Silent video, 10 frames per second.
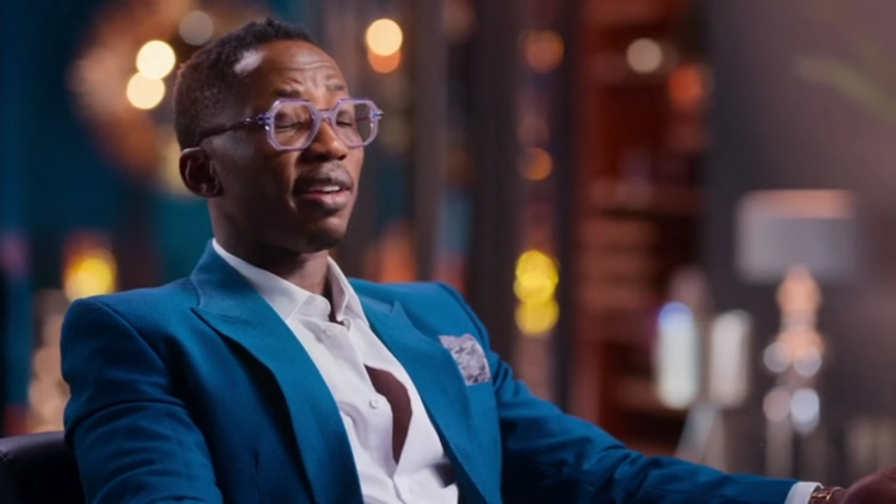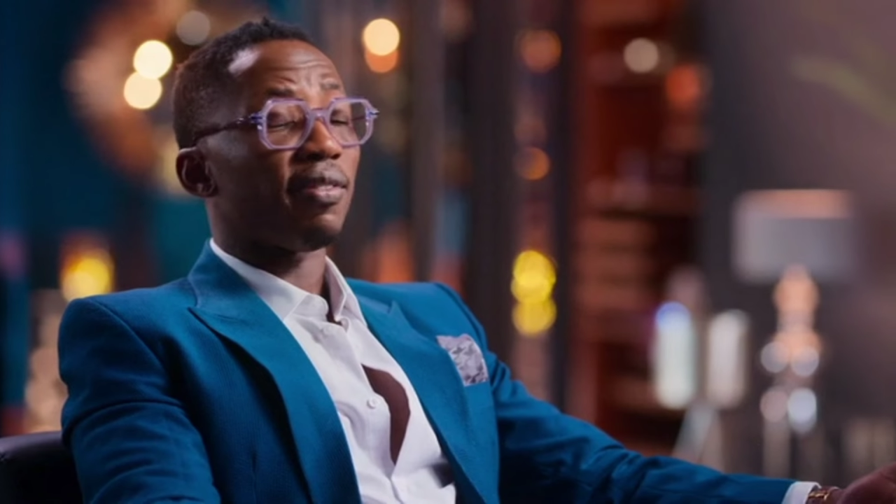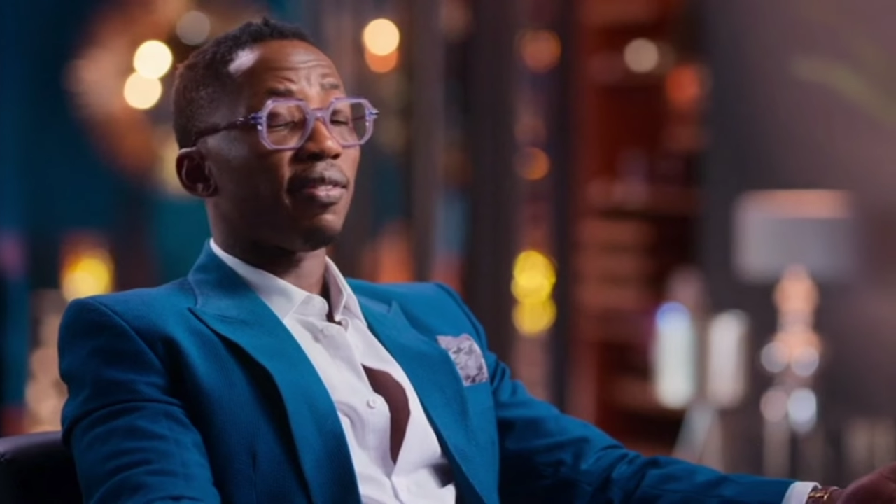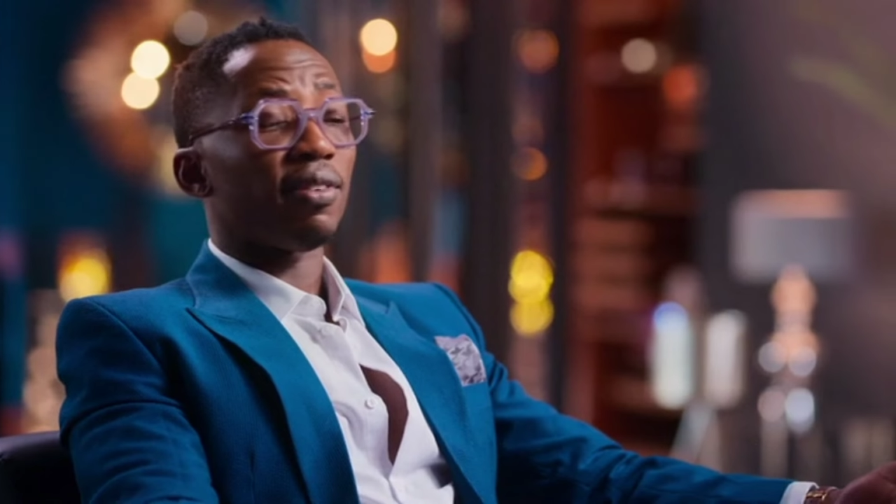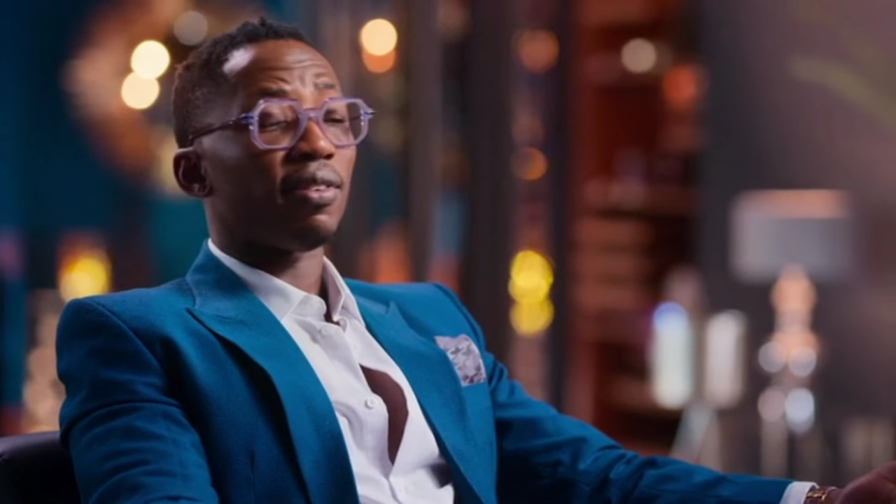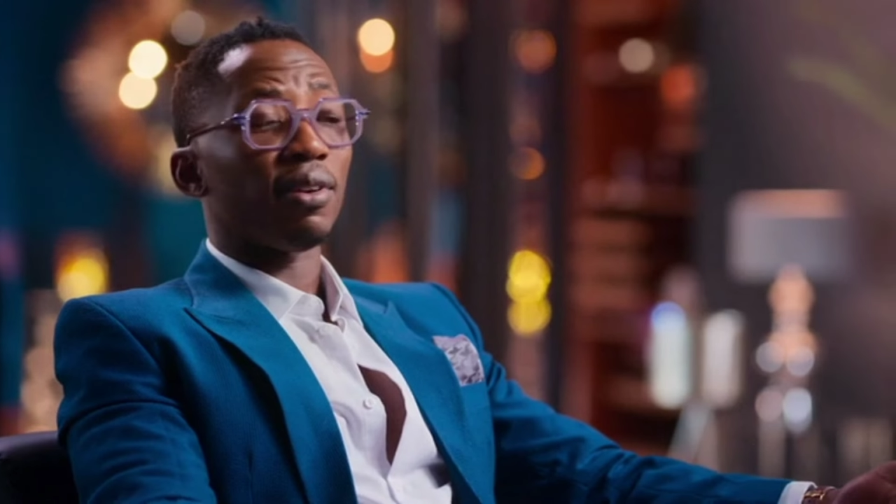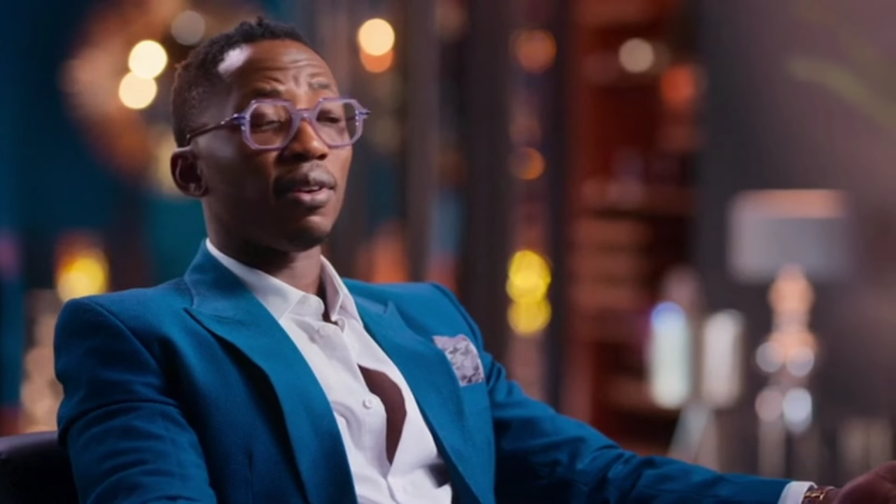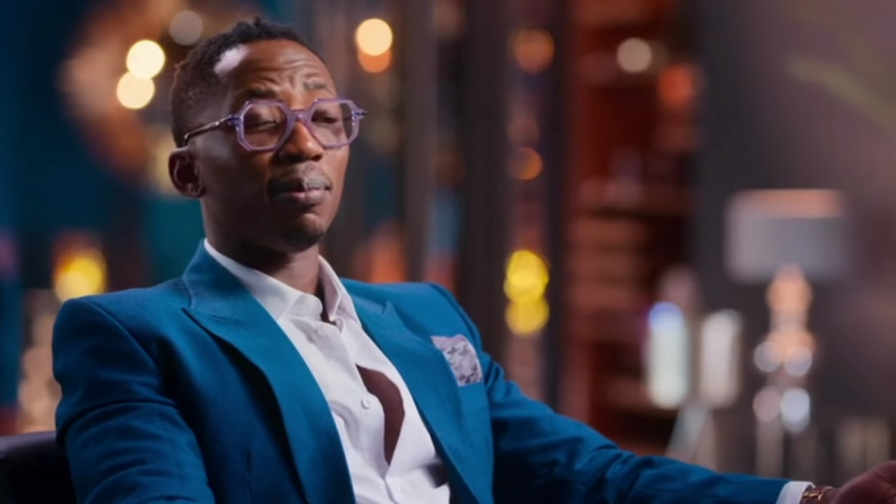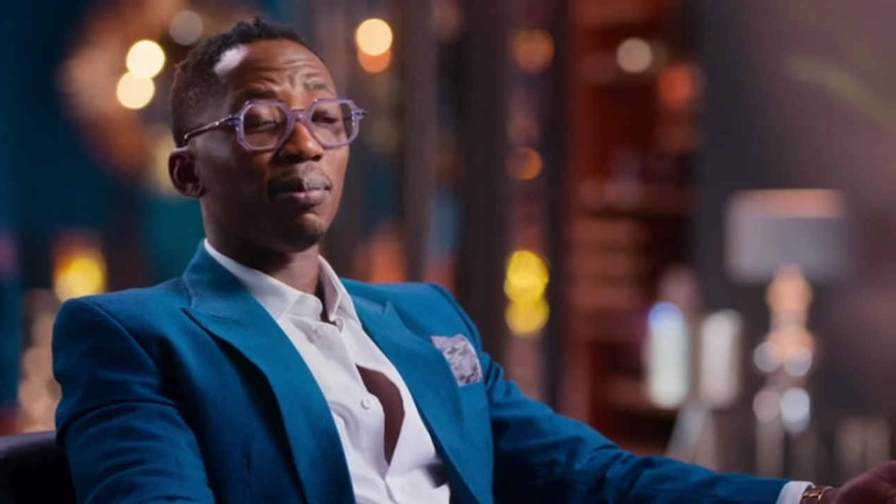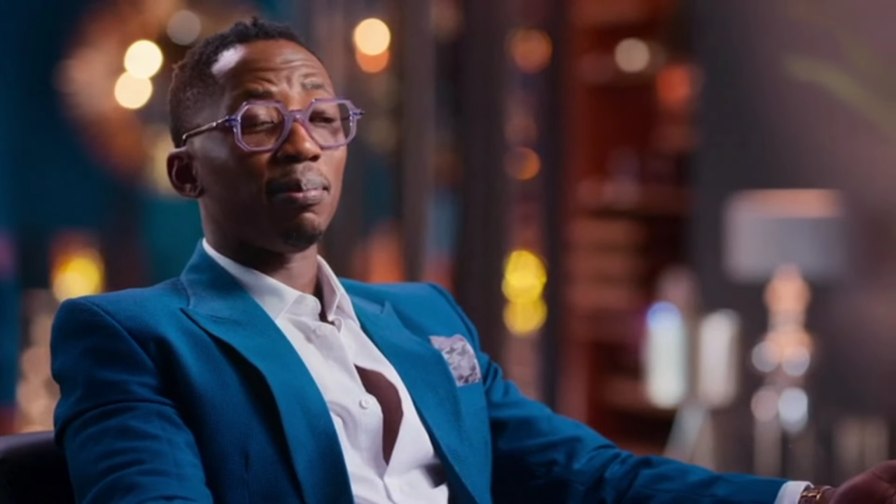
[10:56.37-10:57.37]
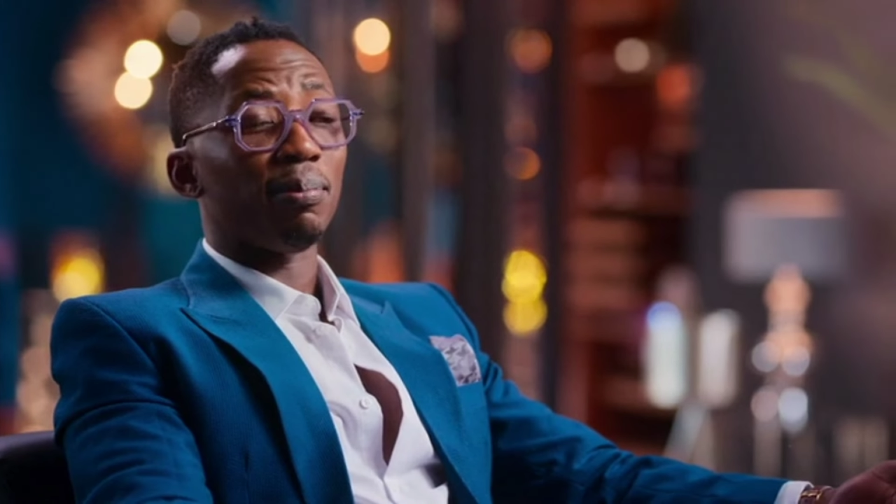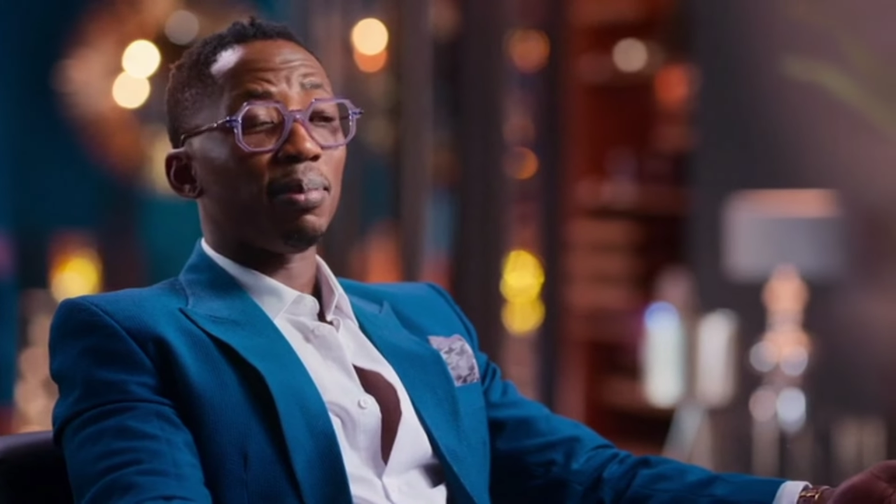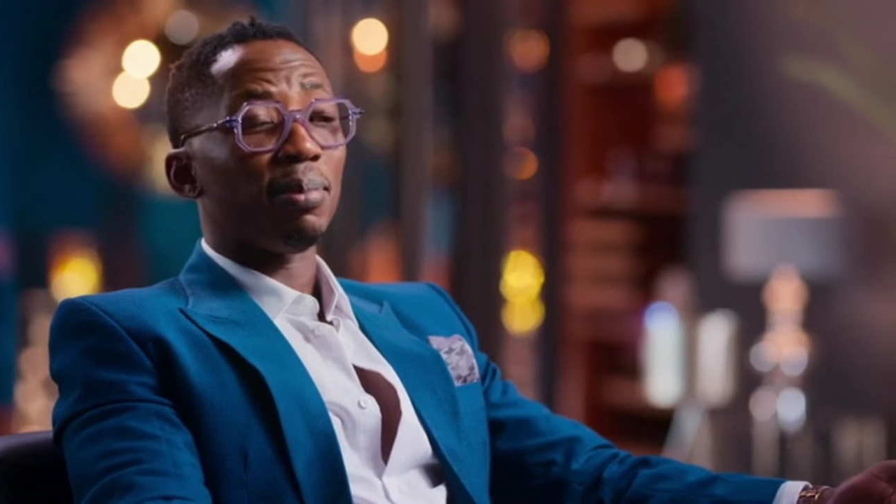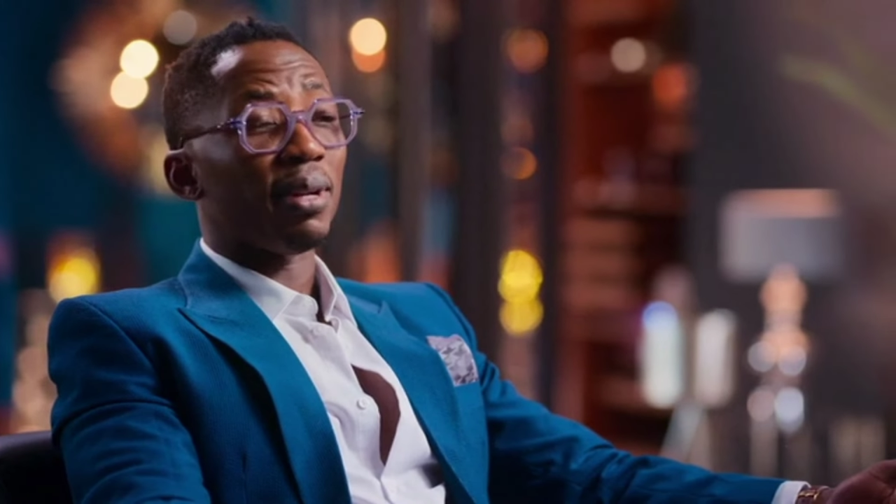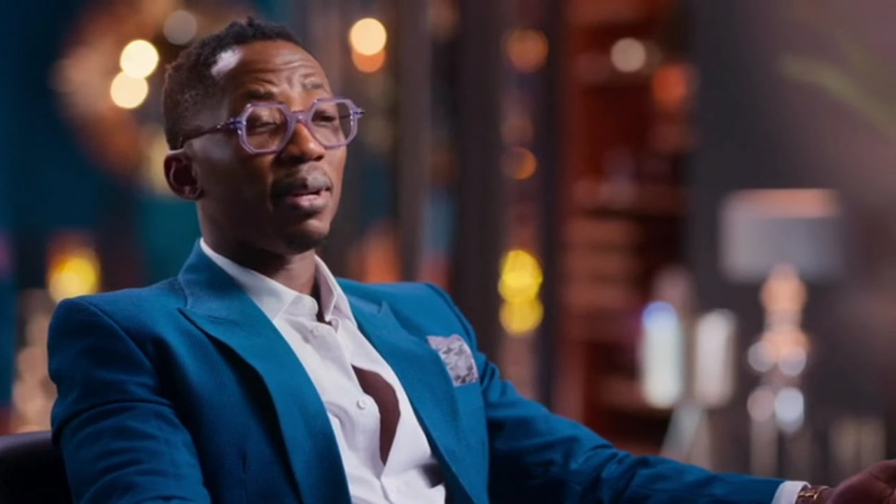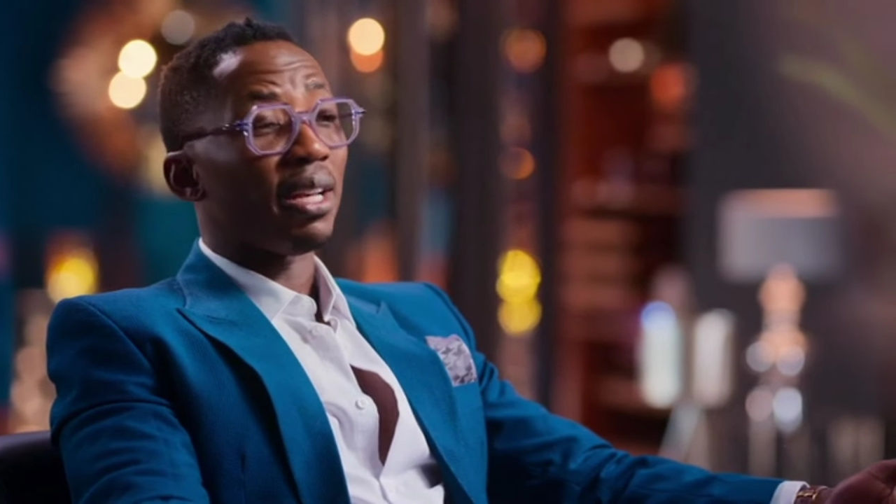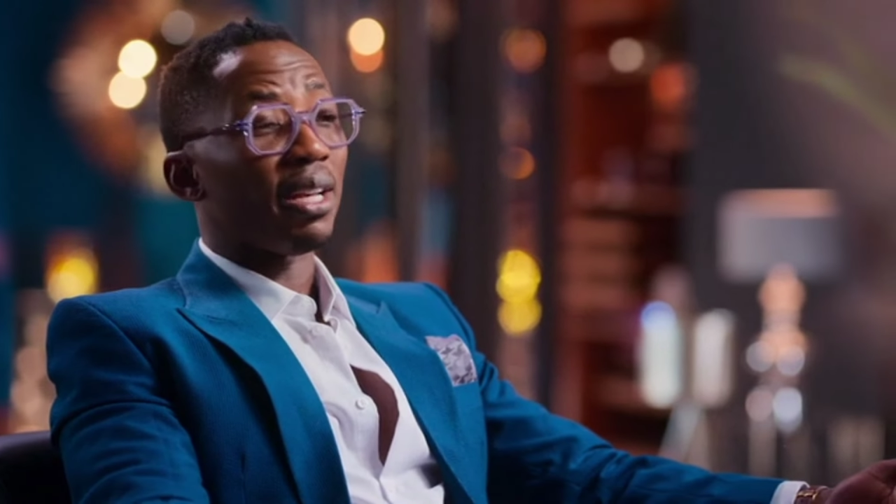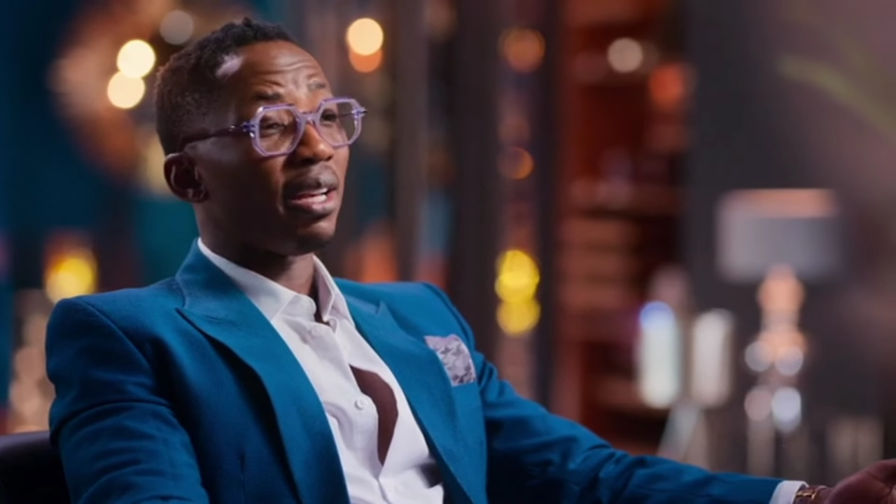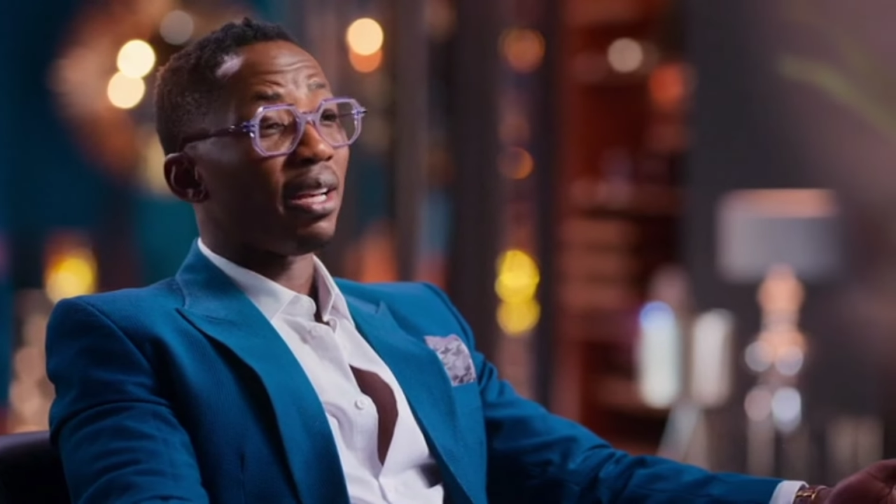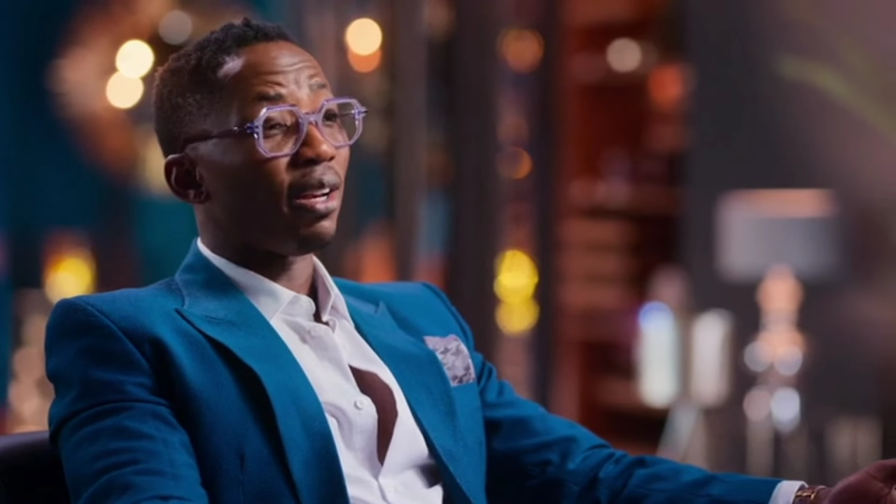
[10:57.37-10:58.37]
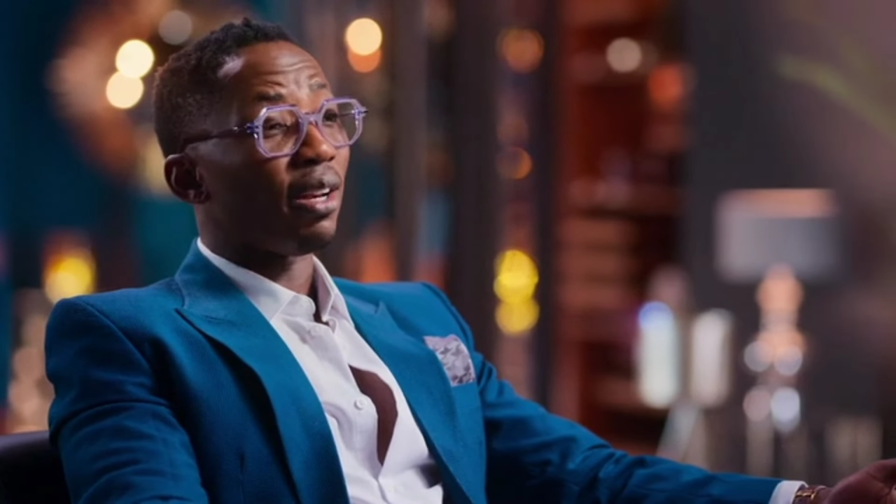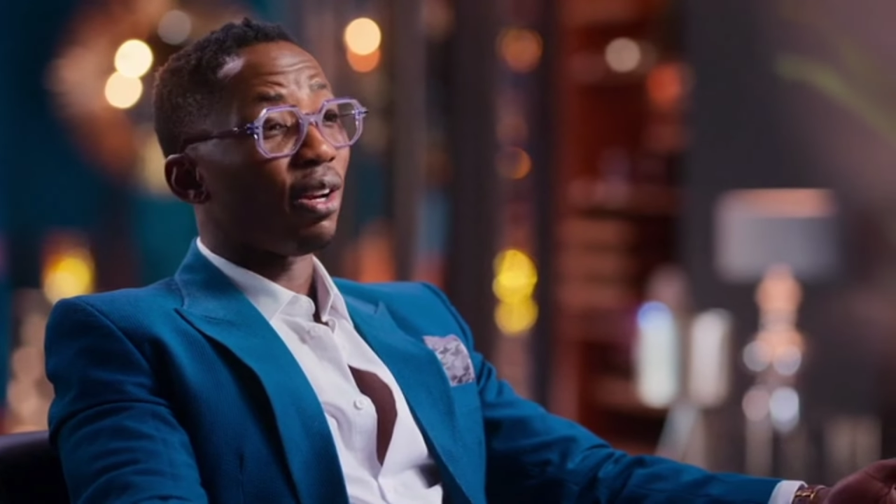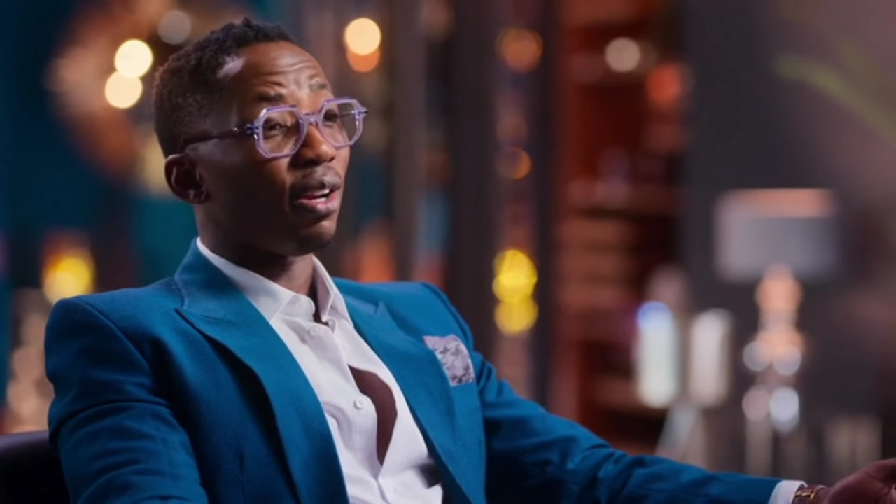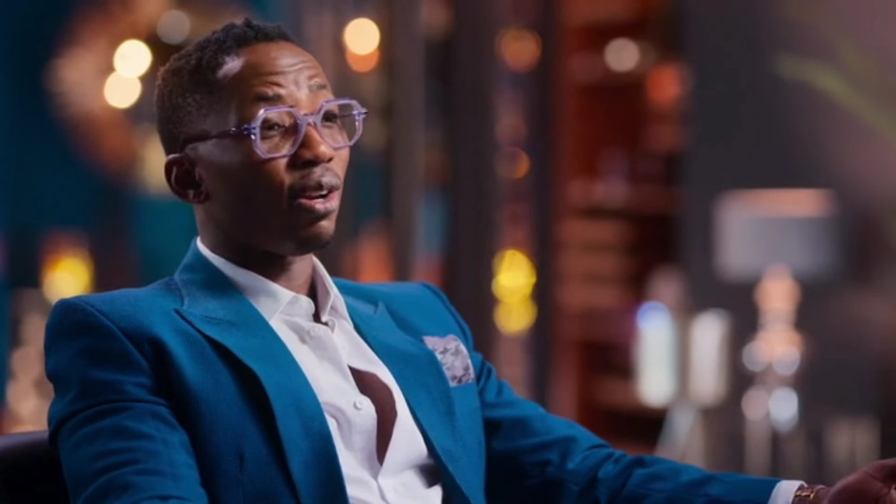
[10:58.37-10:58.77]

The name still remains Mami Abnafukia.